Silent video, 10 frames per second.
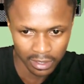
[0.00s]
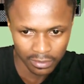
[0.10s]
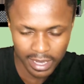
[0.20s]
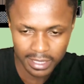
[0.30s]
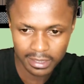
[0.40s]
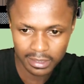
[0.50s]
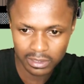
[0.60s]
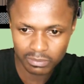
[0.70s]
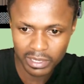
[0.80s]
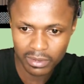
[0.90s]
right click
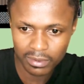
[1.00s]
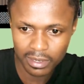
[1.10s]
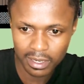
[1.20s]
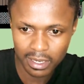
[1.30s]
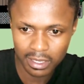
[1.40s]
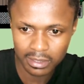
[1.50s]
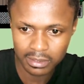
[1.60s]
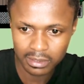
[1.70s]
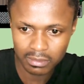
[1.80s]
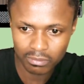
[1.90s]
display order
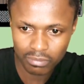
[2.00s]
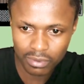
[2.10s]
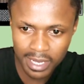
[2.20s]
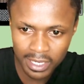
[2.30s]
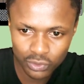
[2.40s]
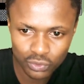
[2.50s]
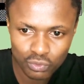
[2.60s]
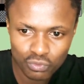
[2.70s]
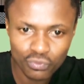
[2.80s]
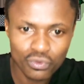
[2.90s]
and bring
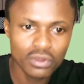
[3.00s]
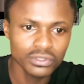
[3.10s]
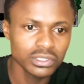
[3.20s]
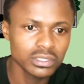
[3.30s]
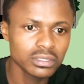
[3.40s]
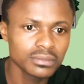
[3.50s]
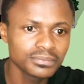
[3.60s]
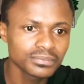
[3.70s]
to front.